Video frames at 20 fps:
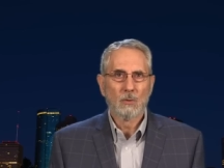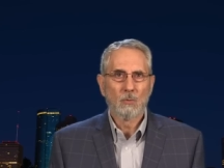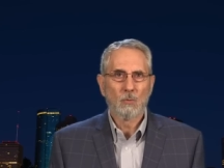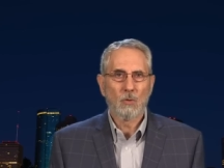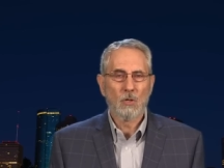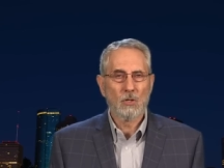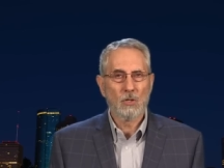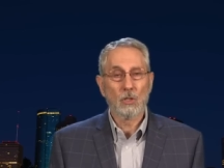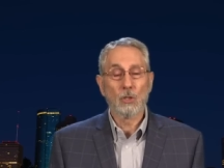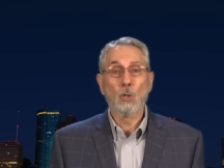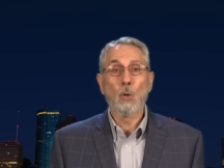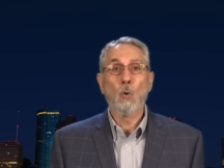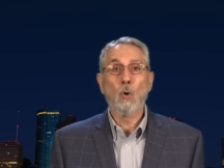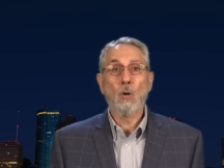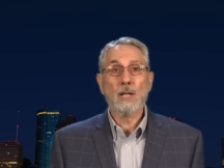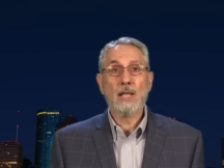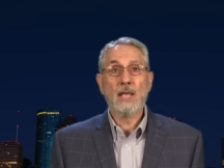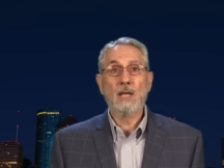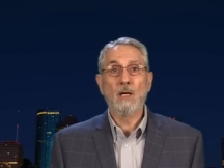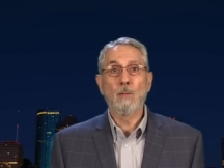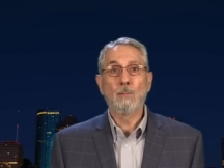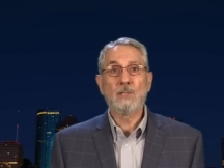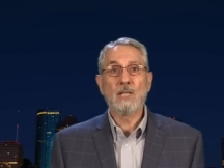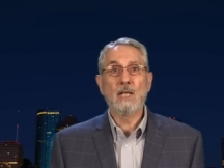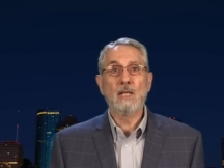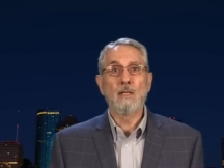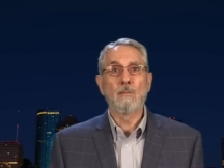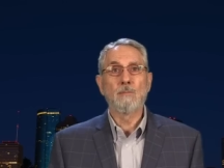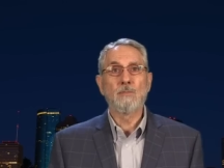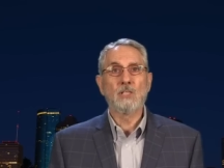where the Lord helped
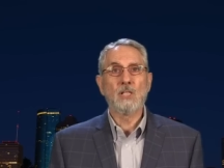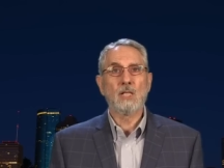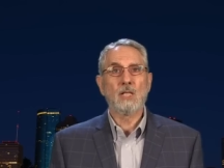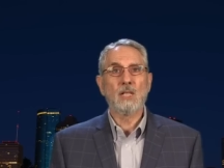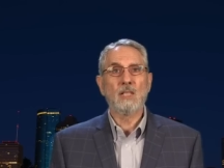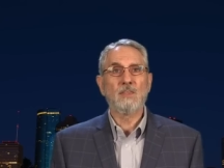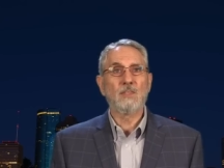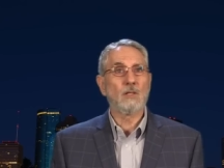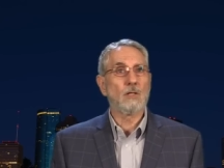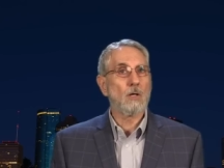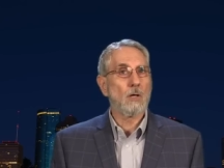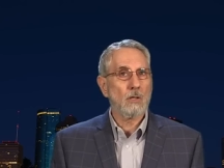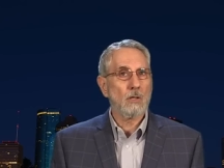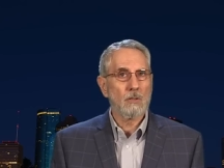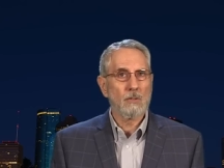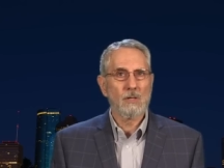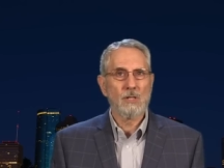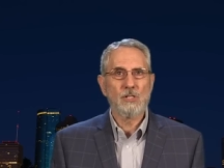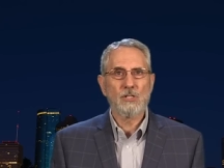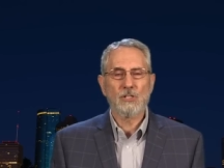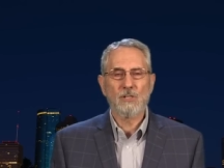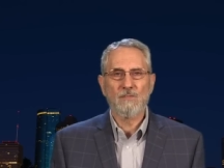him to get the courage